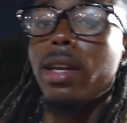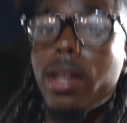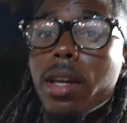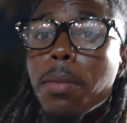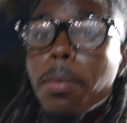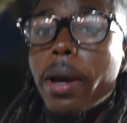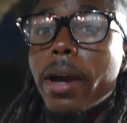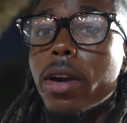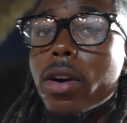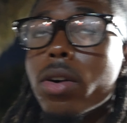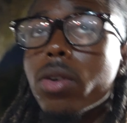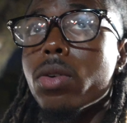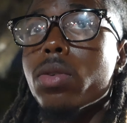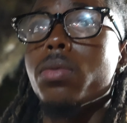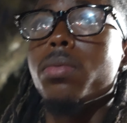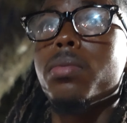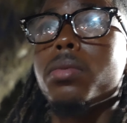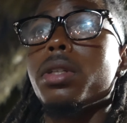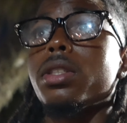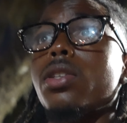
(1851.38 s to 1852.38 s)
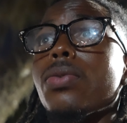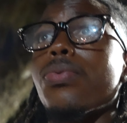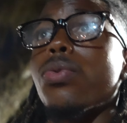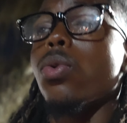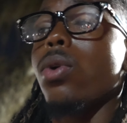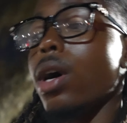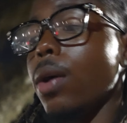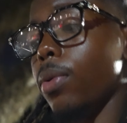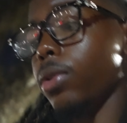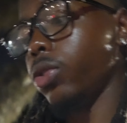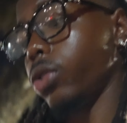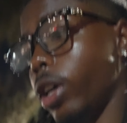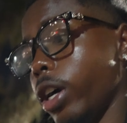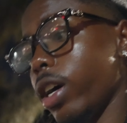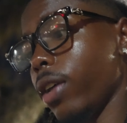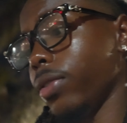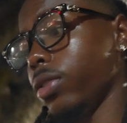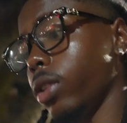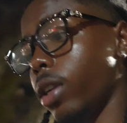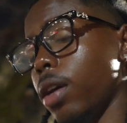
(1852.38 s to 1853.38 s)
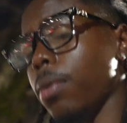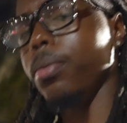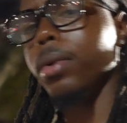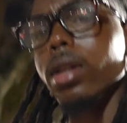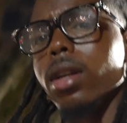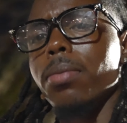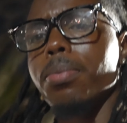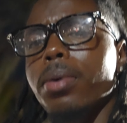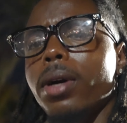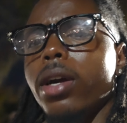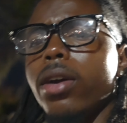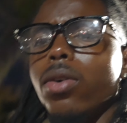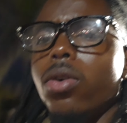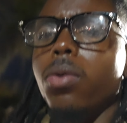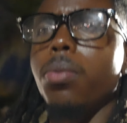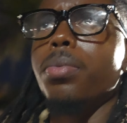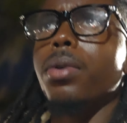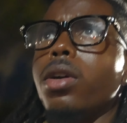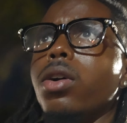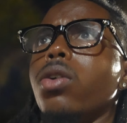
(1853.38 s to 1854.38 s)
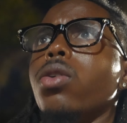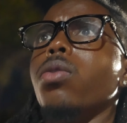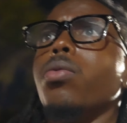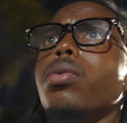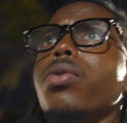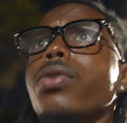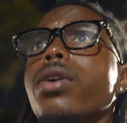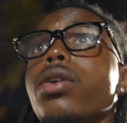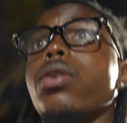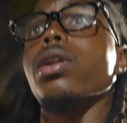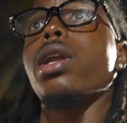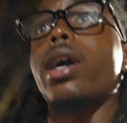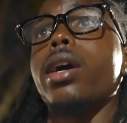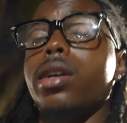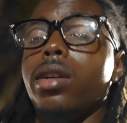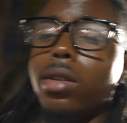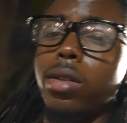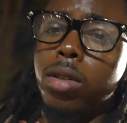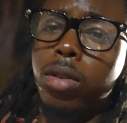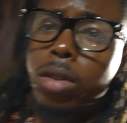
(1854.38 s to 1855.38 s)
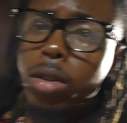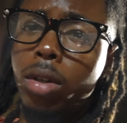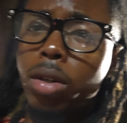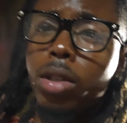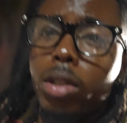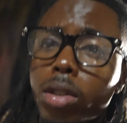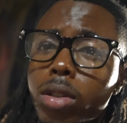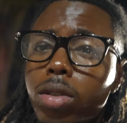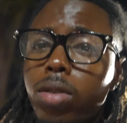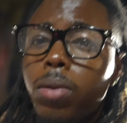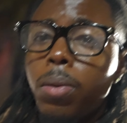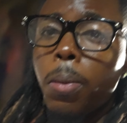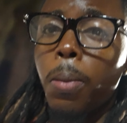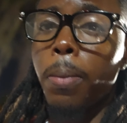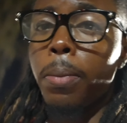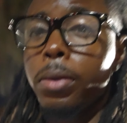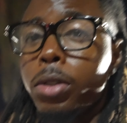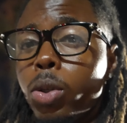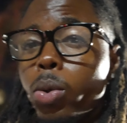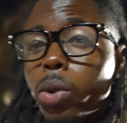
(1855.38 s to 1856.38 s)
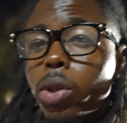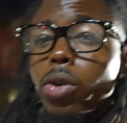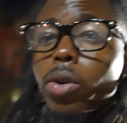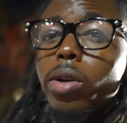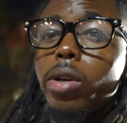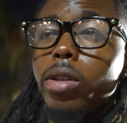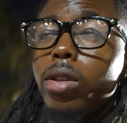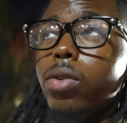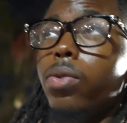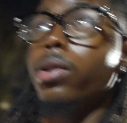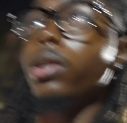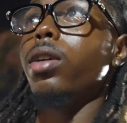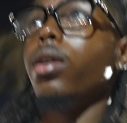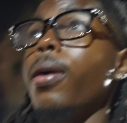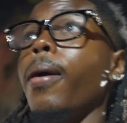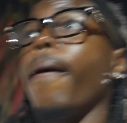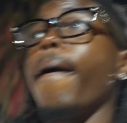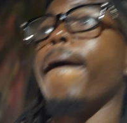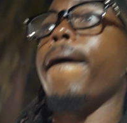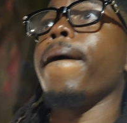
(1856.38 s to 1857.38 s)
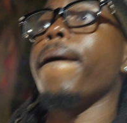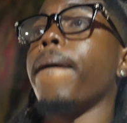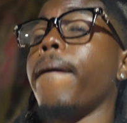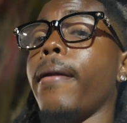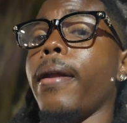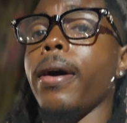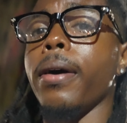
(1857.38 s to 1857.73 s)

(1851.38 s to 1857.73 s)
head back home. It's a four-hour drive, so that means I'm probably gonna be home around like 2:33. I ain't gonna